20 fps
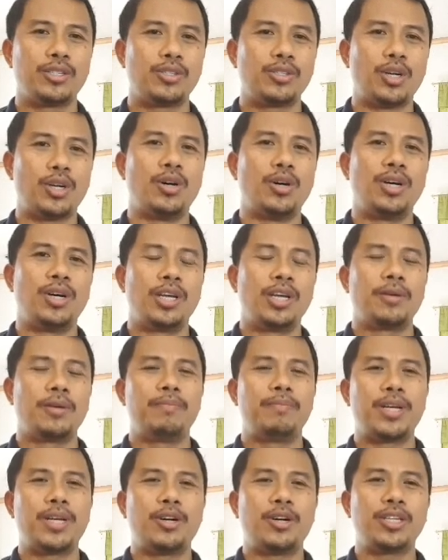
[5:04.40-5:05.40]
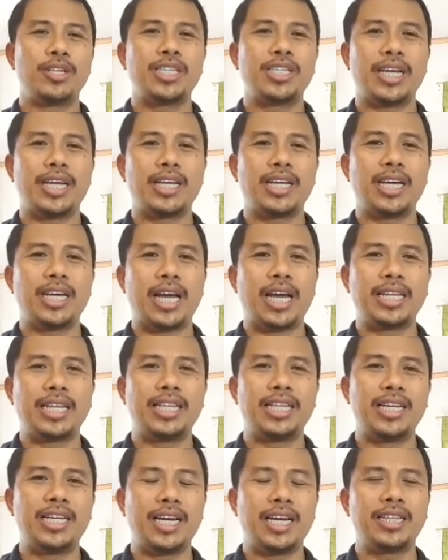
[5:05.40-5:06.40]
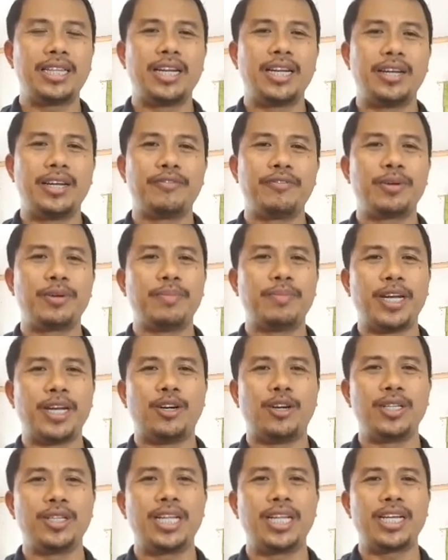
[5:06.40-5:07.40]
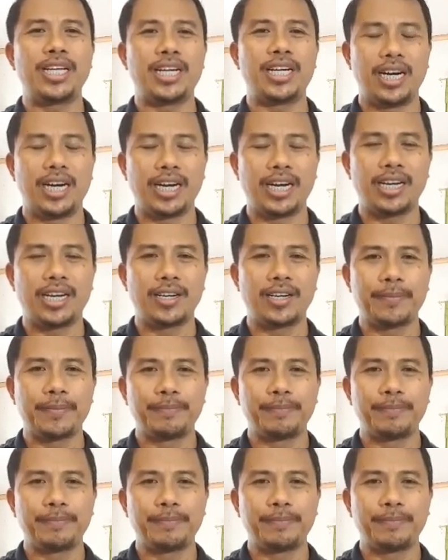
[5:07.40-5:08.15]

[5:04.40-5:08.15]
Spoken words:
So, because I did not deliver my only car,